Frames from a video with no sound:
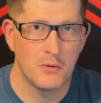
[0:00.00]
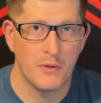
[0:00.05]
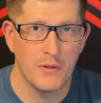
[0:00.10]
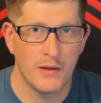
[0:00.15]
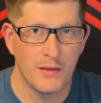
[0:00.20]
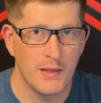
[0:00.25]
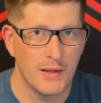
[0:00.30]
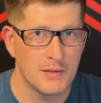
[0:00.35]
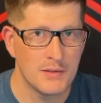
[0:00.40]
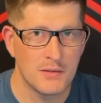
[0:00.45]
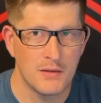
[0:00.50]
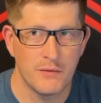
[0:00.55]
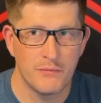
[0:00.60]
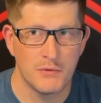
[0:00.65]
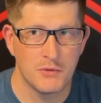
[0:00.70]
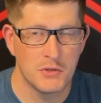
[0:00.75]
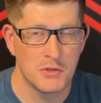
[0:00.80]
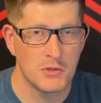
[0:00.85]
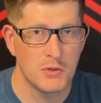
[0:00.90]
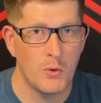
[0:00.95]
Like, that stuff
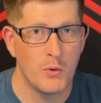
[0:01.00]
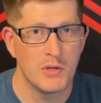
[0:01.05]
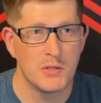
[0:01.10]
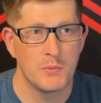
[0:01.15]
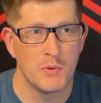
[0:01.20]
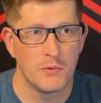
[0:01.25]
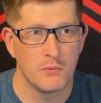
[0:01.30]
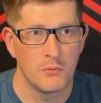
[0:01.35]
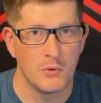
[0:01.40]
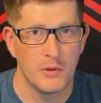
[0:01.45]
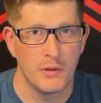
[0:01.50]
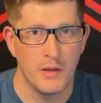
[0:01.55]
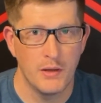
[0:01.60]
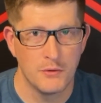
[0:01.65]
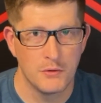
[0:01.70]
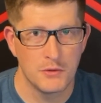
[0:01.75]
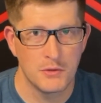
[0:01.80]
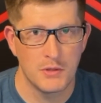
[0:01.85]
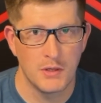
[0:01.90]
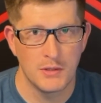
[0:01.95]
has just always been really
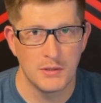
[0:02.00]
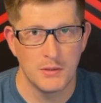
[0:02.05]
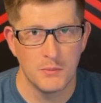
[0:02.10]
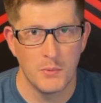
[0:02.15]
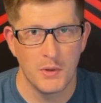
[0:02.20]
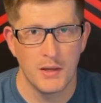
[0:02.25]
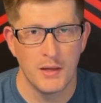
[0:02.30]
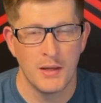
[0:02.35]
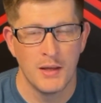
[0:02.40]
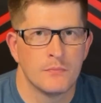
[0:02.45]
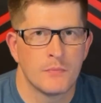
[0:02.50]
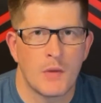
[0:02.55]
interesting to me.